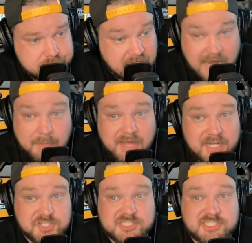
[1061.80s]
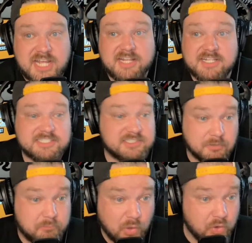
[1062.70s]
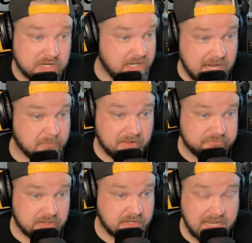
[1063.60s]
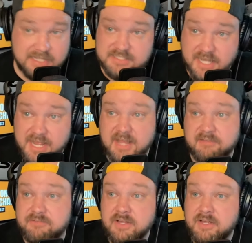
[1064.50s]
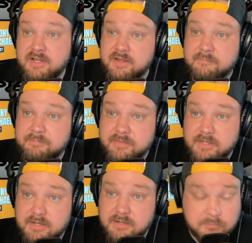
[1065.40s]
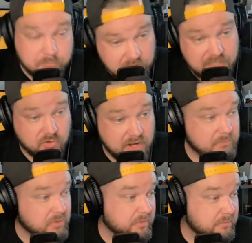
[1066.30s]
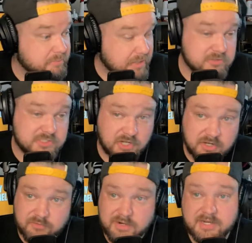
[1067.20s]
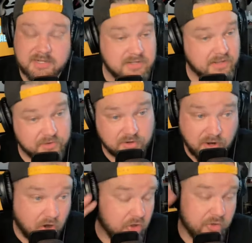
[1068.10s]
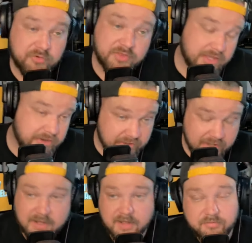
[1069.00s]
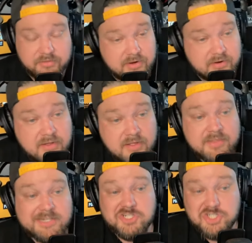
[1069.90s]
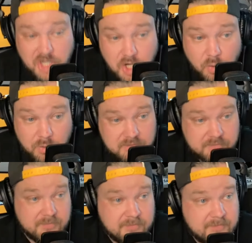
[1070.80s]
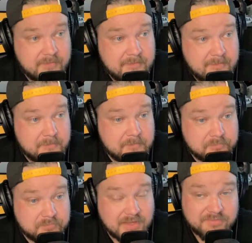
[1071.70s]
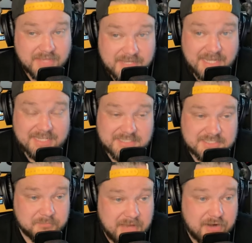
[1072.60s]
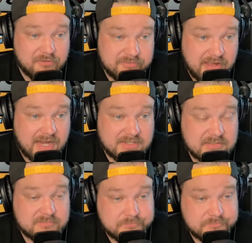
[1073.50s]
And I'm not just saying this, pulling it out of my fucking ass. I have a pretty credible post on Reddit, and they're all over the internet out there that show that, yes, as a matter of fact,